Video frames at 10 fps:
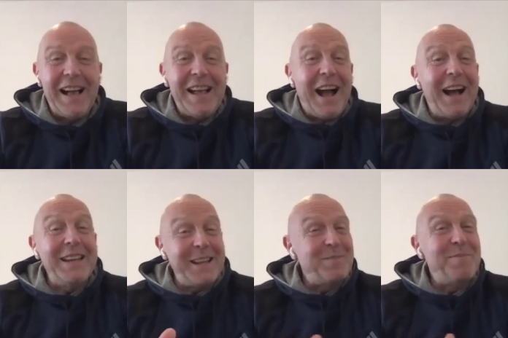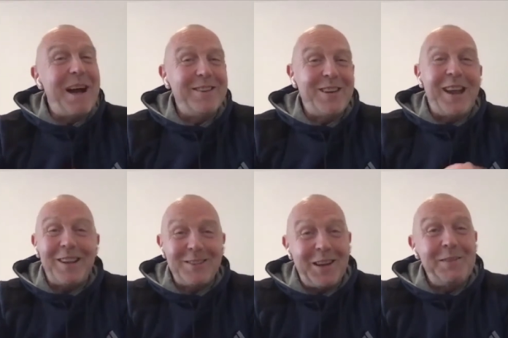I can
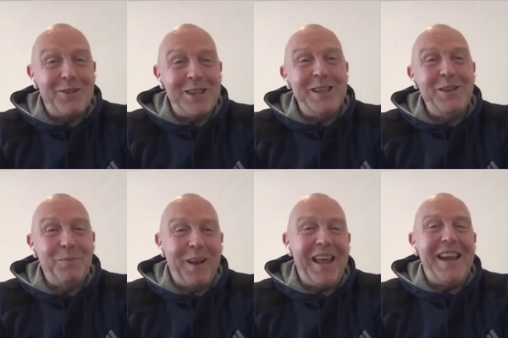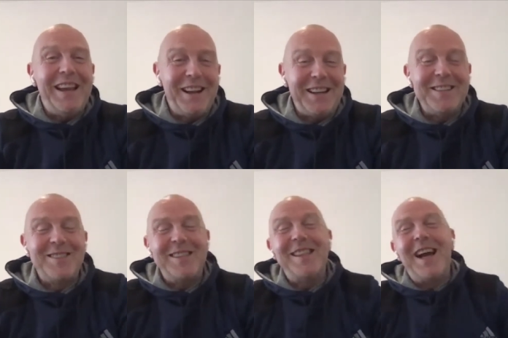imagine it because I've seen you play and I can see